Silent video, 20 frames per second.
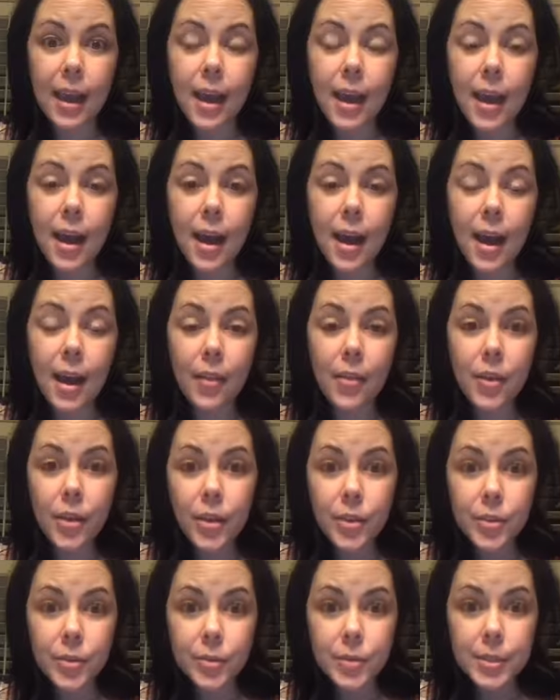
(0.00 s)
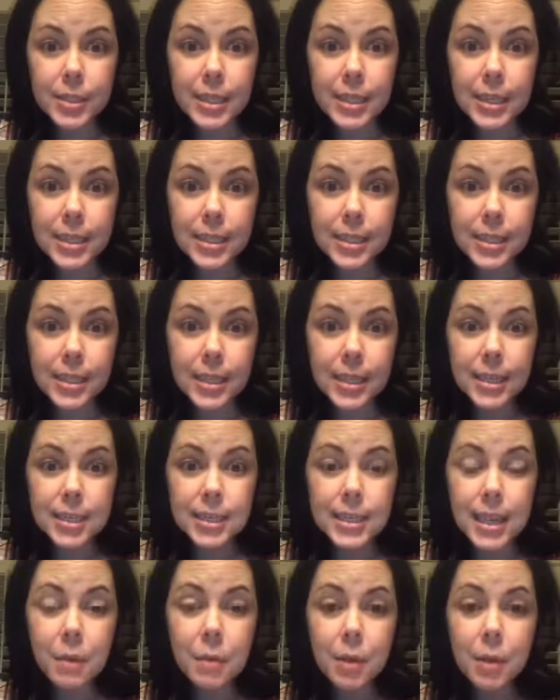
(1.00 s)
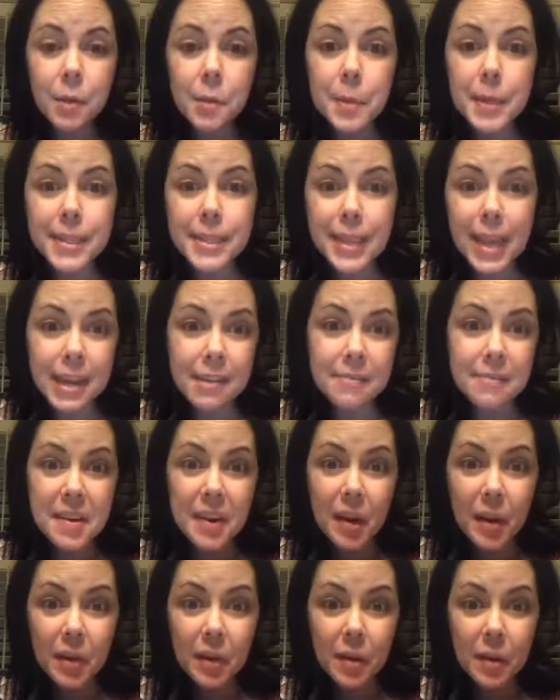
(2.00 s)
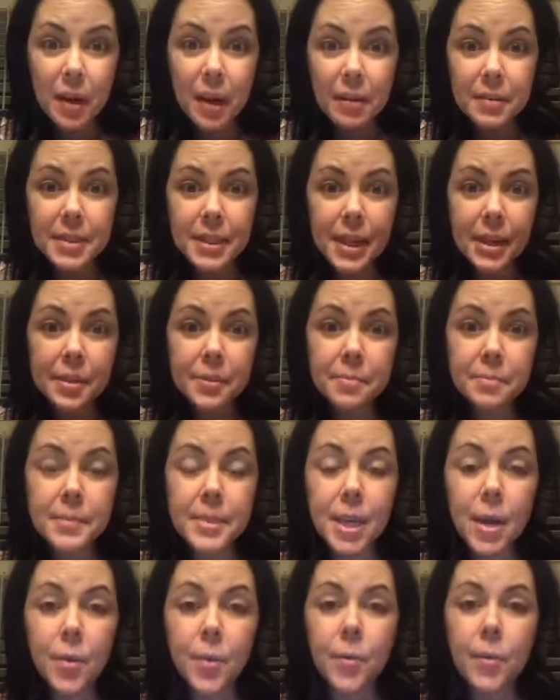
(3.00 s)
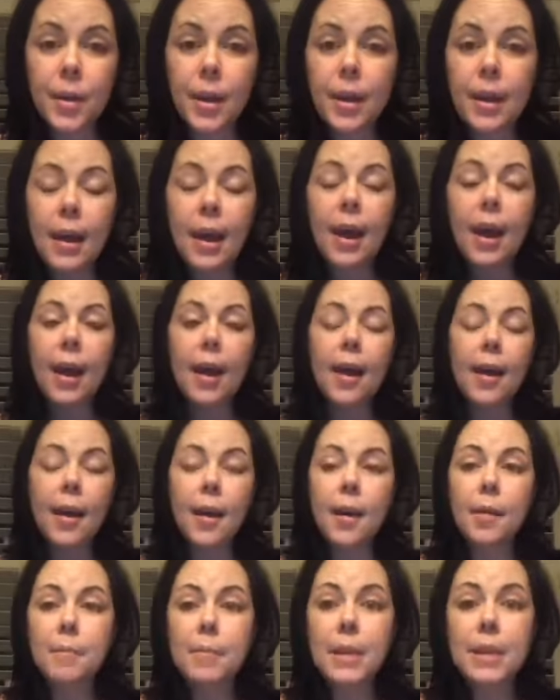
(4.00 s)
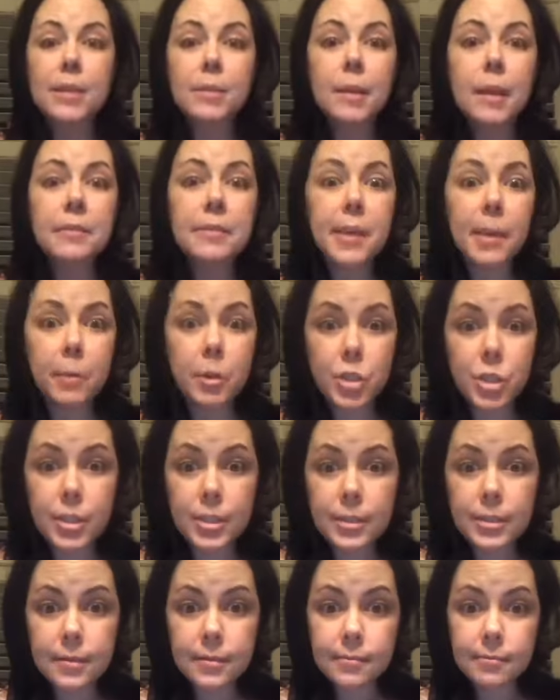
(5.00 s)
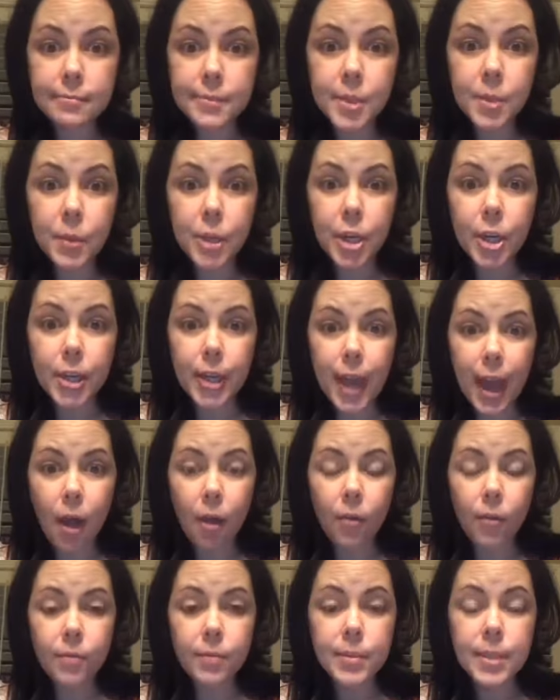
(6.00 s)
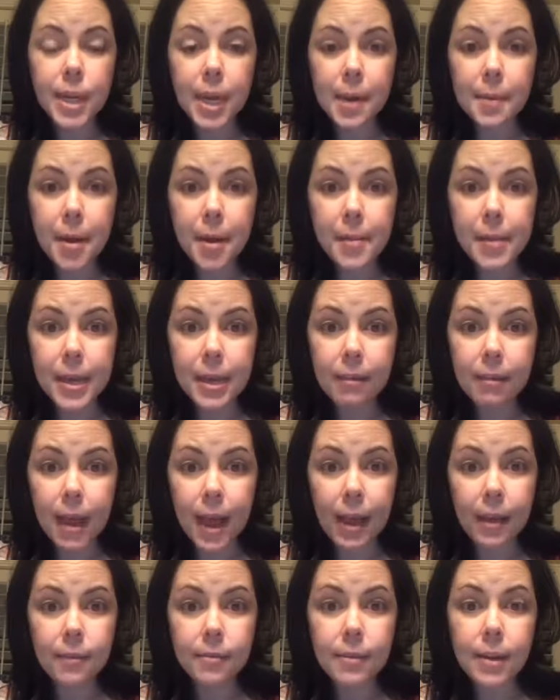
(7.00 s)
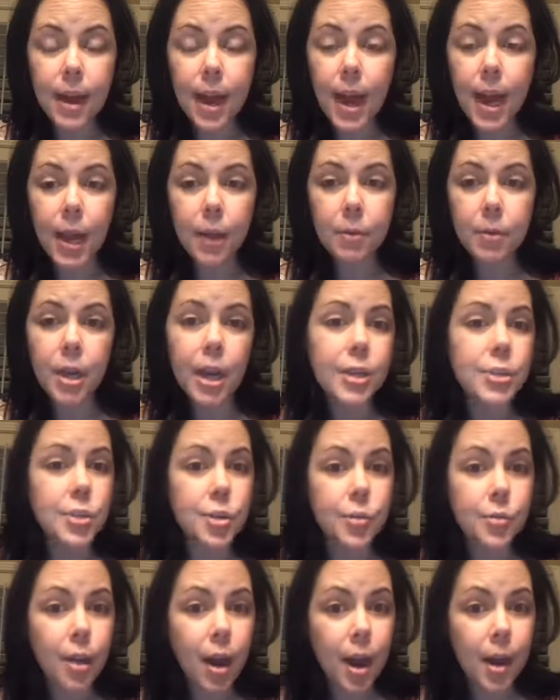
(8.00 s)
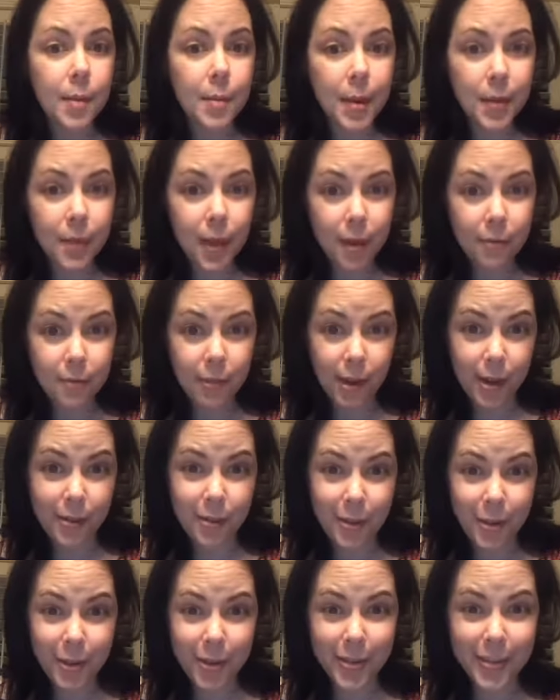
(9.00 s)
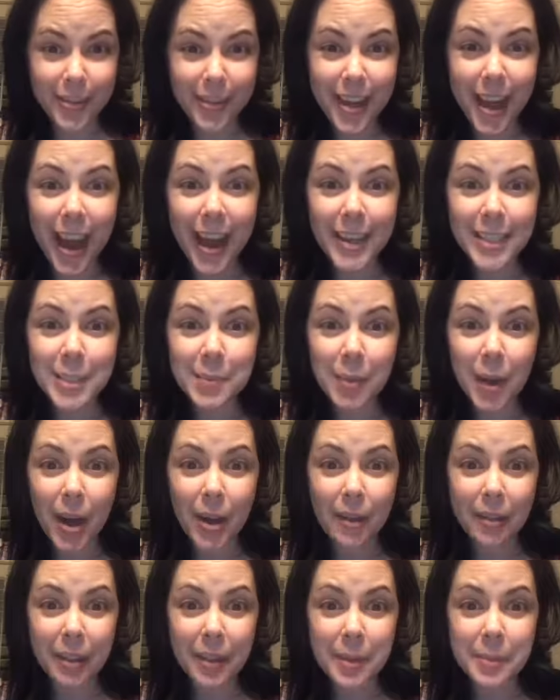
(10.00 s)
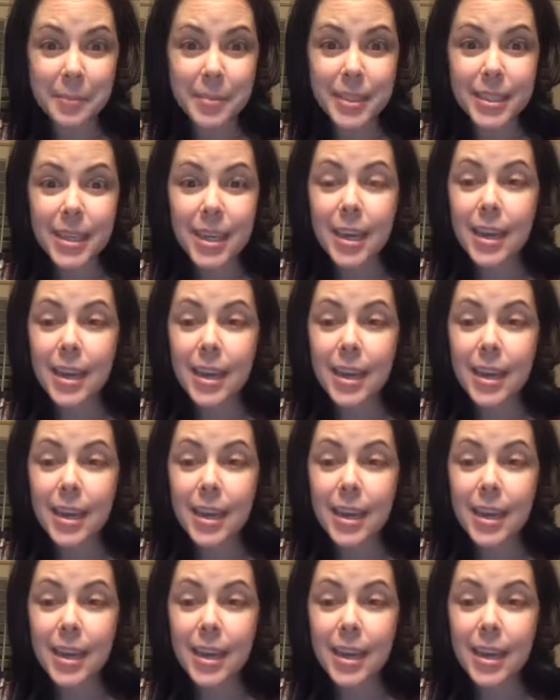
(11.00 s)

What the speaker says: The good news is that we will be safe in our little house here. So, because we have sandwiches. So we're good now. Sorry about being late. I will not drone on about that forever. The ice apocalypse.